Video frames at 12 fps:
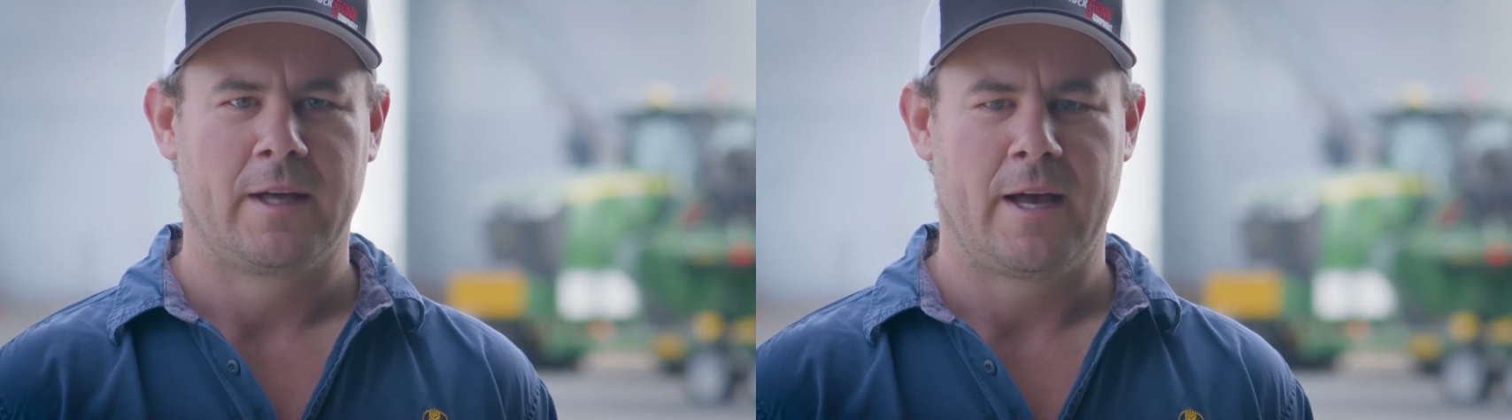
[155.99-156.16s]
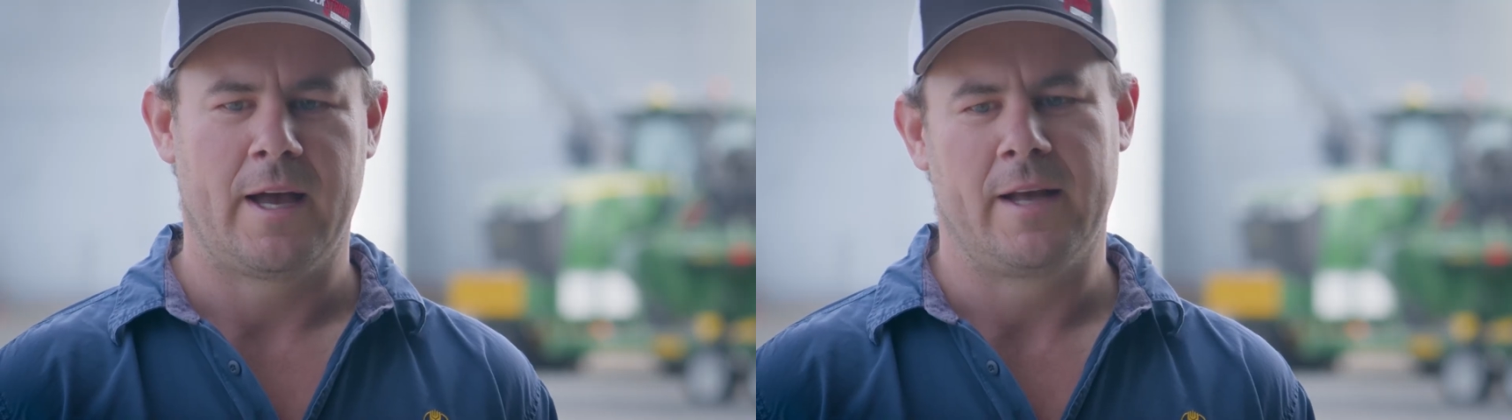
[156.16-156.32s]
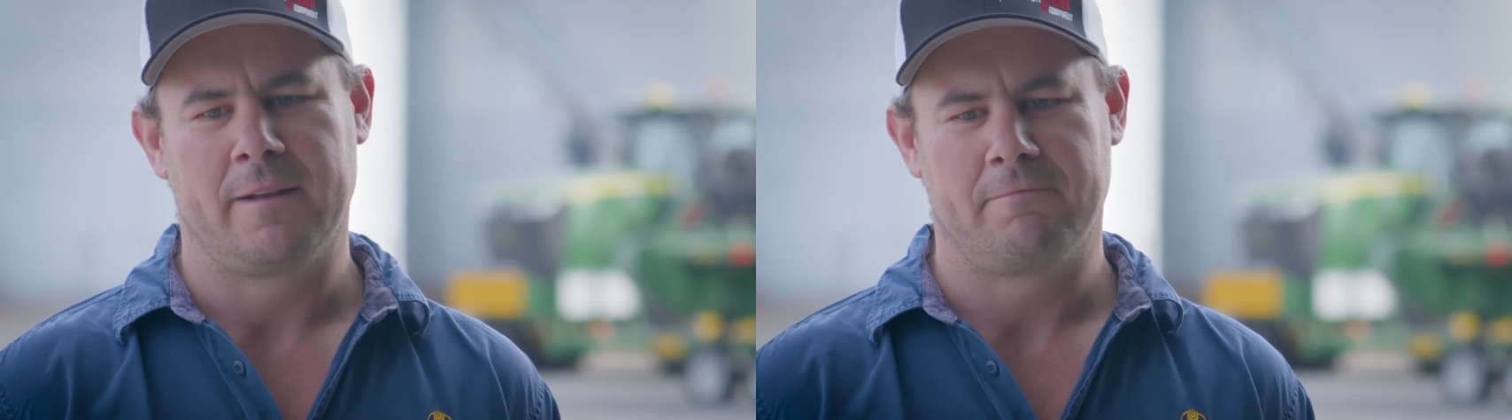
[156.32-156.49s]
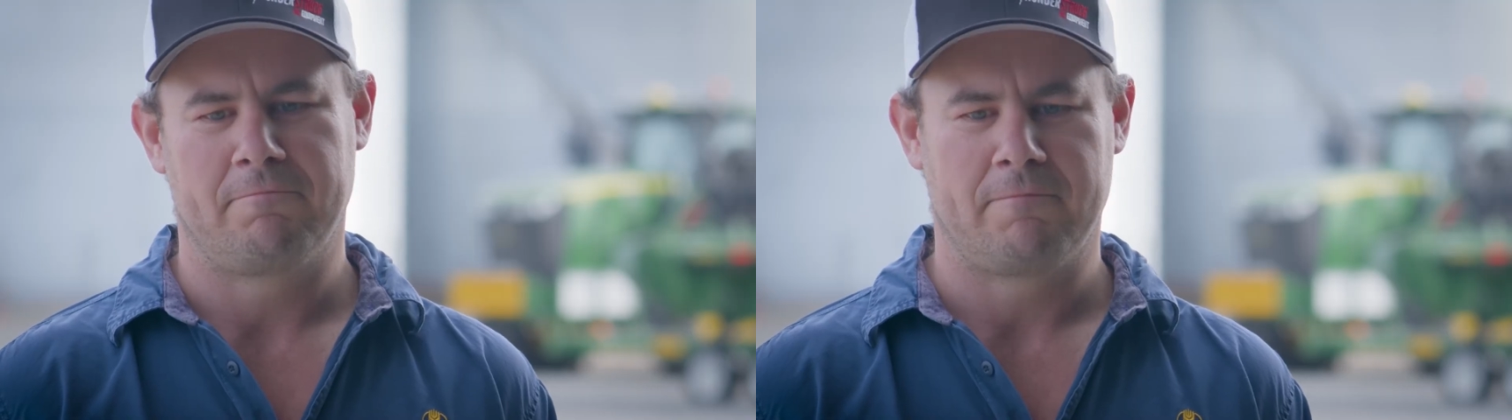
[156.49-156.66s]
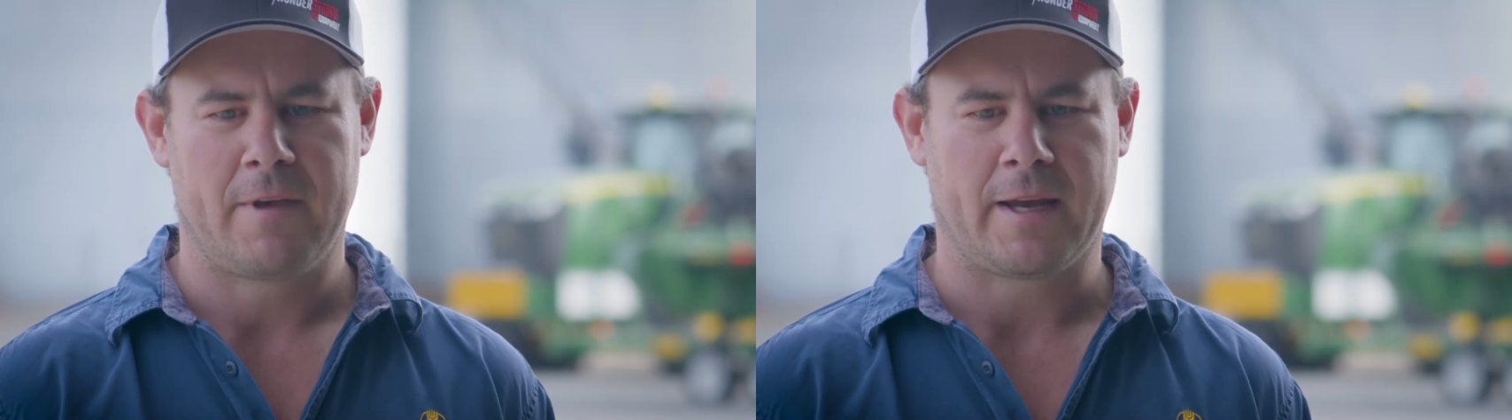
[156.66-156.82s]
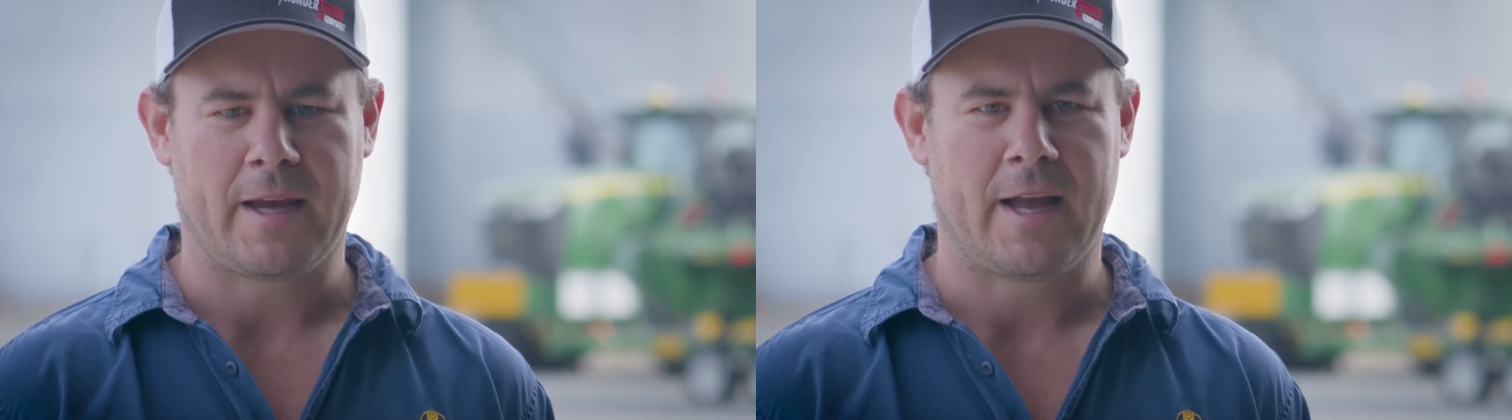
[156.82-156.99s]
and
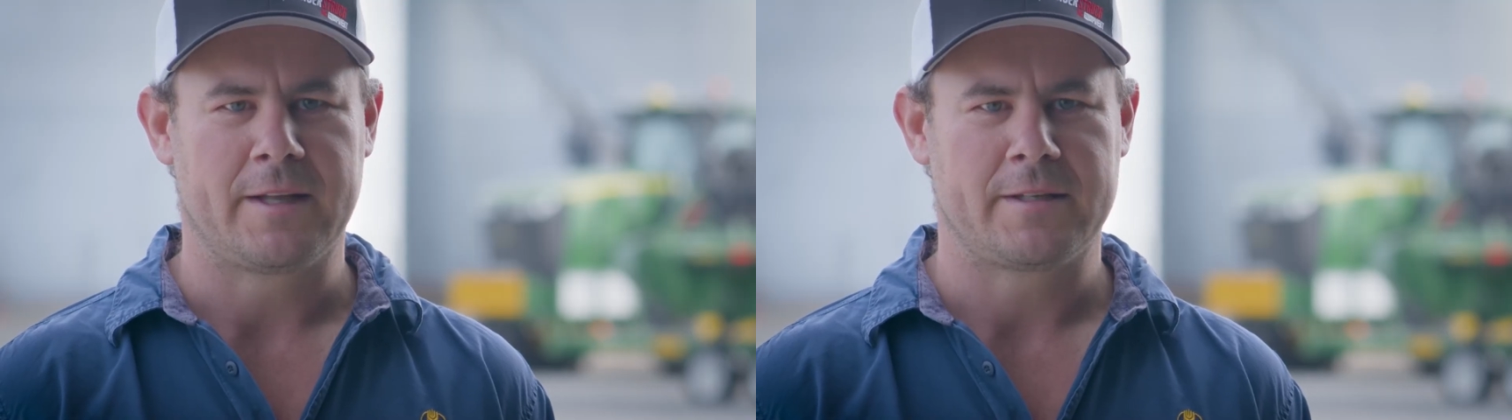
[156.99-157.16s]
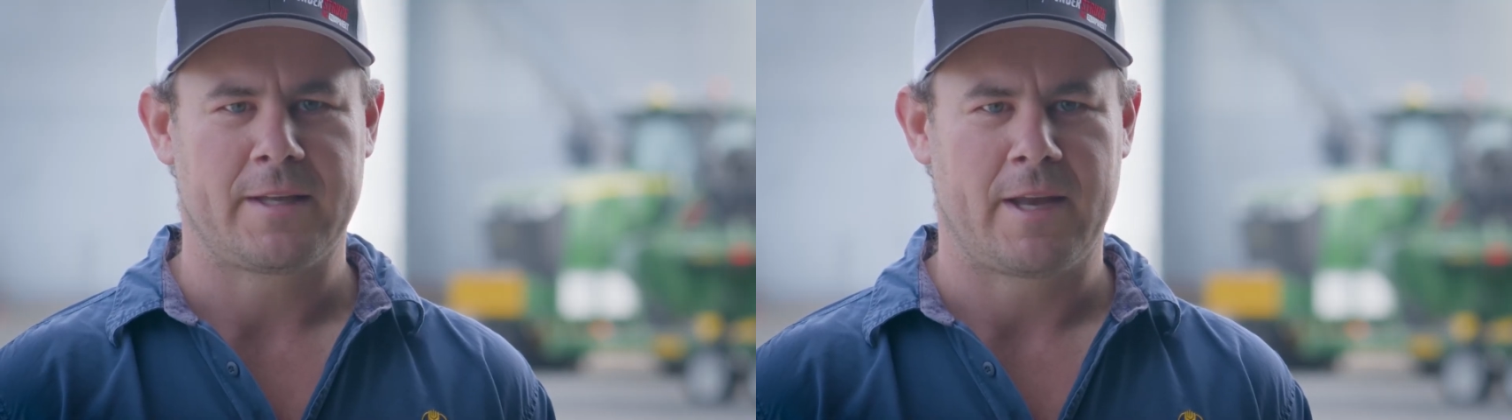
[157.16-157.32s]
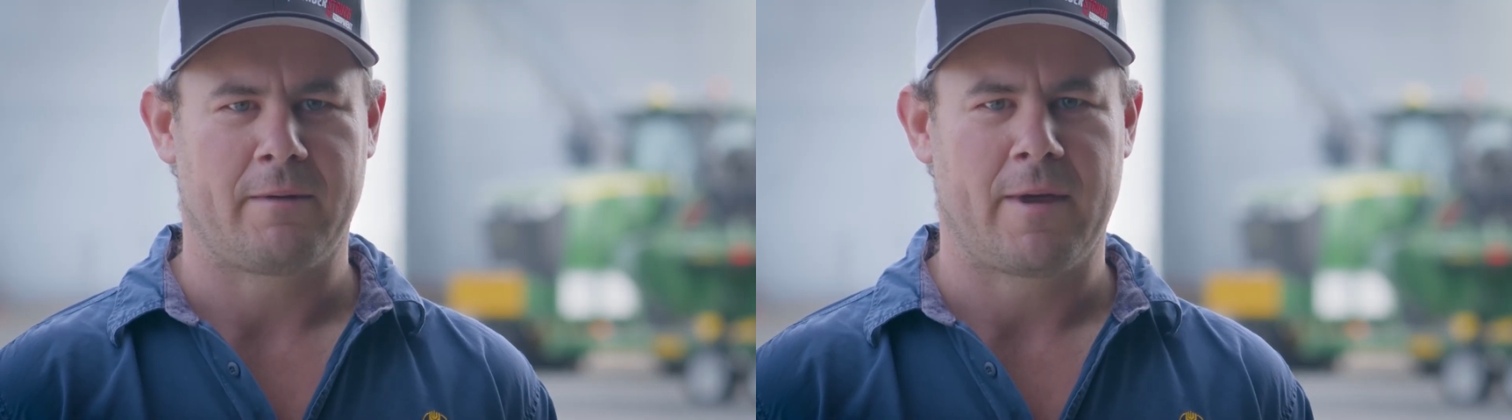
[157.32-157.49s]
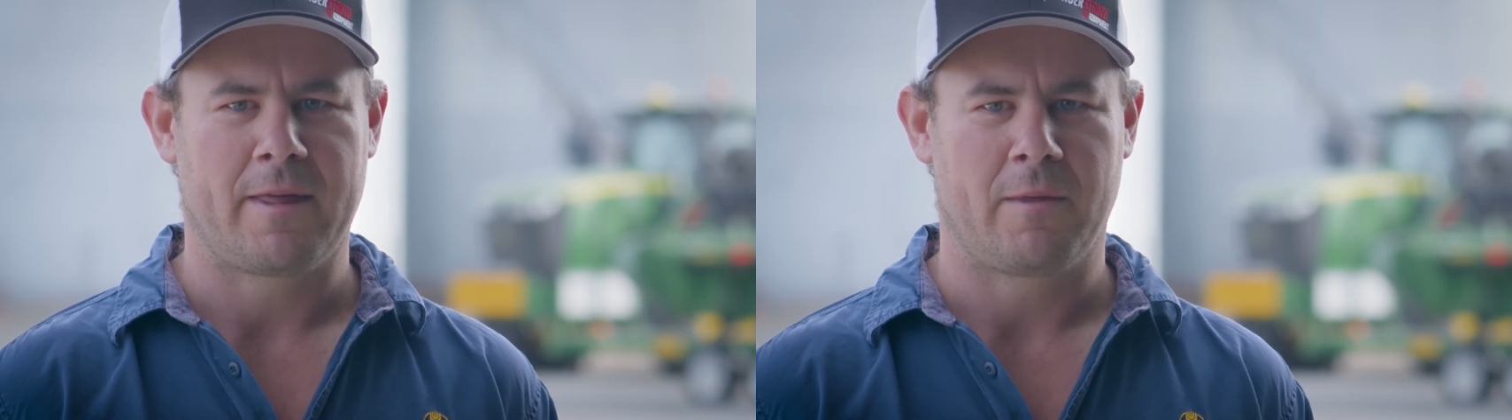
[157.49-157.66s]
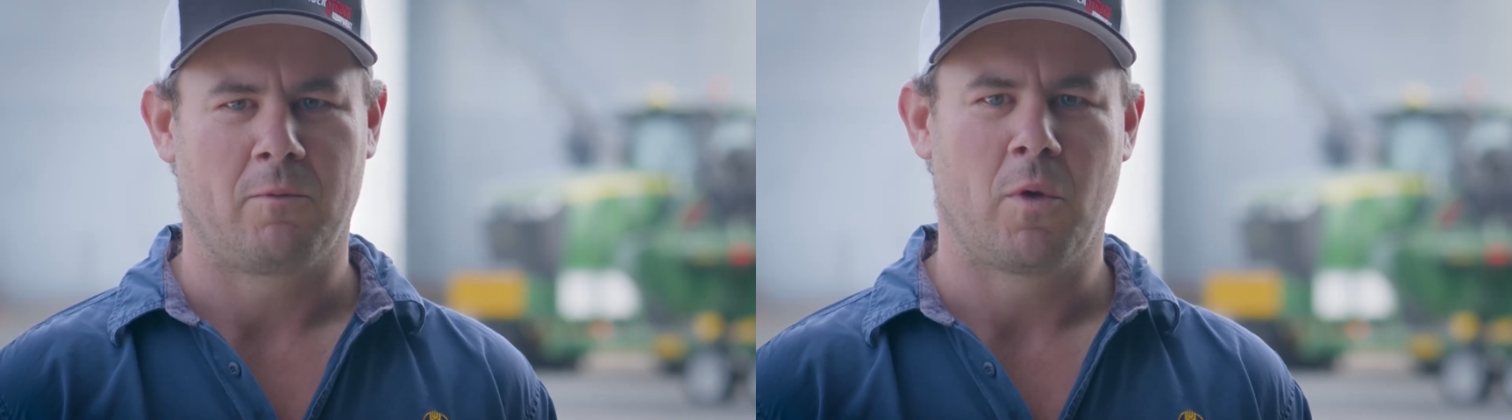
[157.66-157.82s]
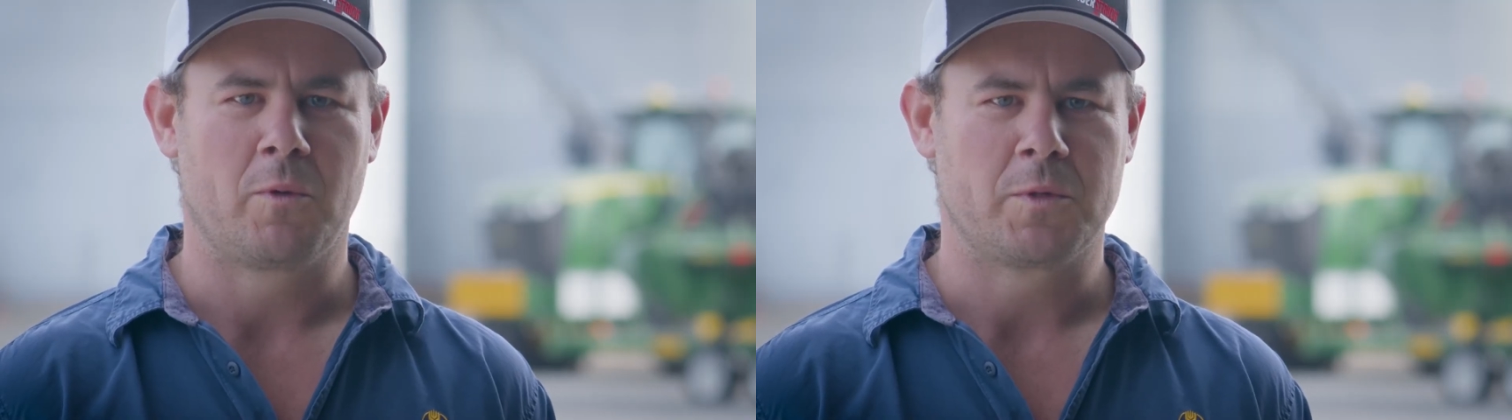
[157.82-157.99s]
against our other what